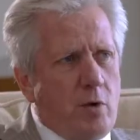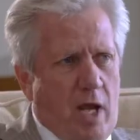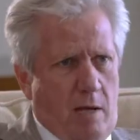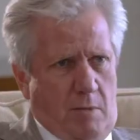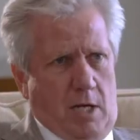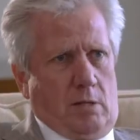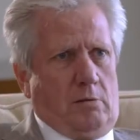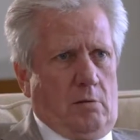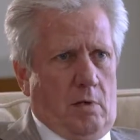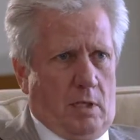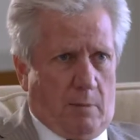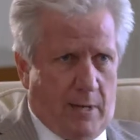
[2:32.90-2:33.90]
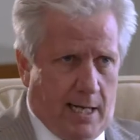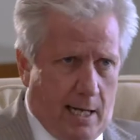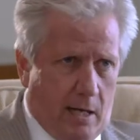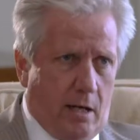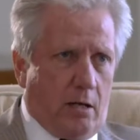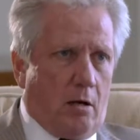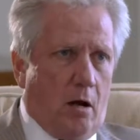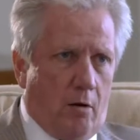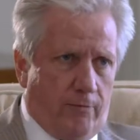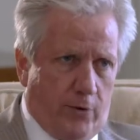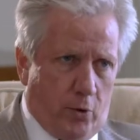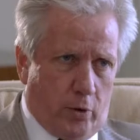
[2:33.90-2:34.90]
came in at the beginning
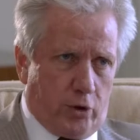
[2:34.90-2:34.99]
of your